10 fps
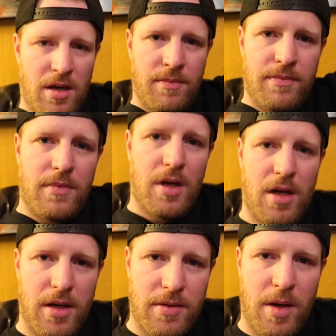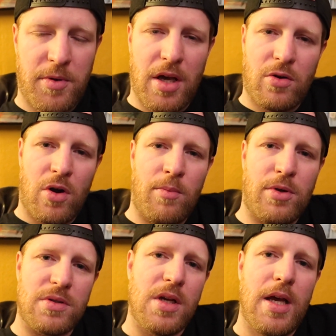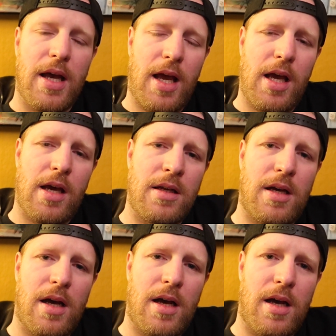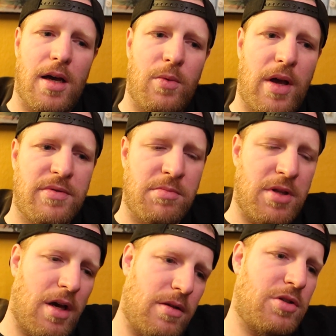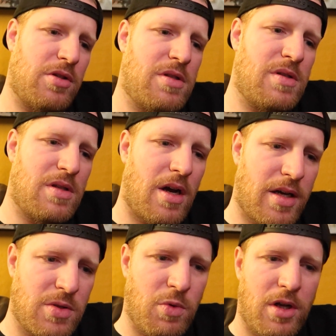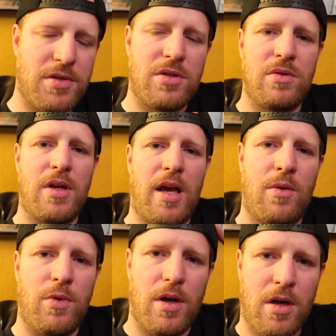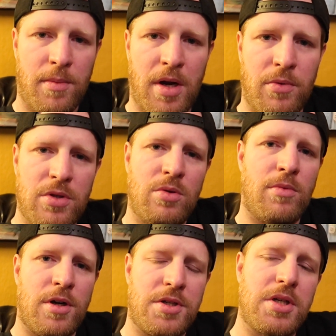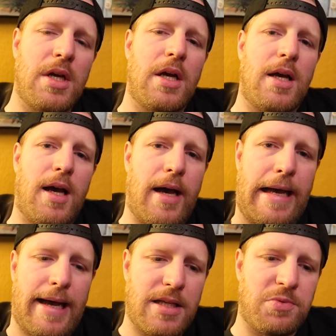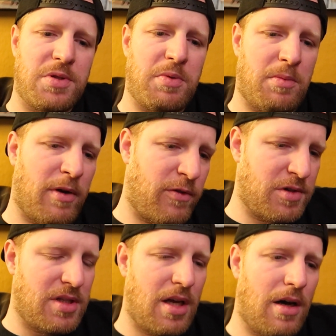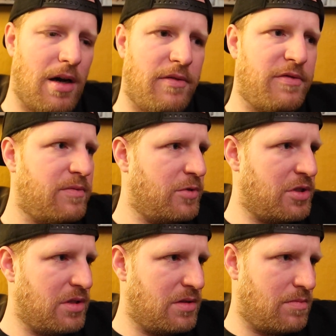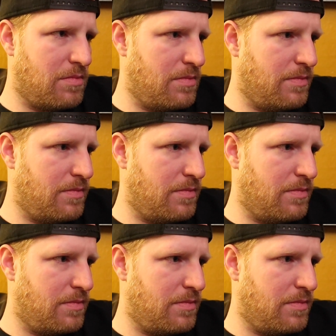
um, uh, cupcake crumbles. And uh, we have some of the other shirts in stock as well soon. And we are coming out with new merch uh, as we speak. My first day off, which is,